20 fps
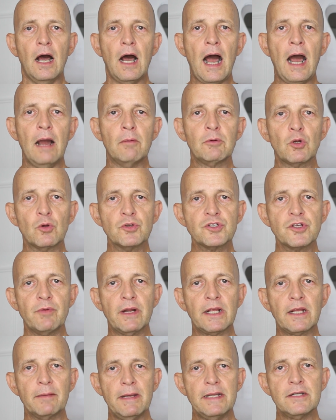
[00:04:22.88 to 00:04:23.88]
I would also
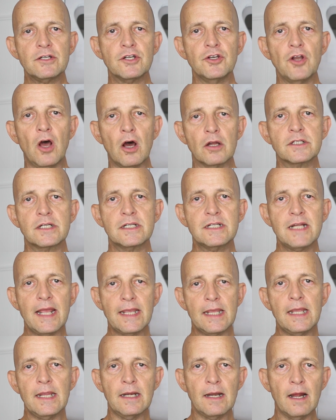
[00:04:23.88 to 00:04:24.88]
recommend not
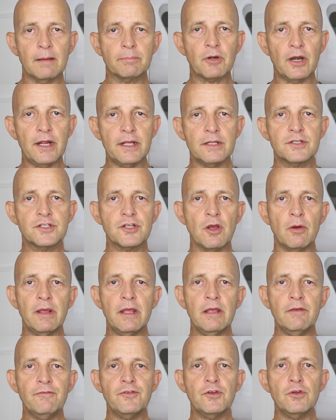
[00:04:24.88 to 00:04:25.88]
taking an upgrade. So
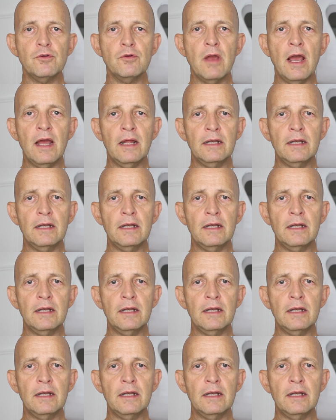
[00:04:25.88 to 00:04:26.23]
if you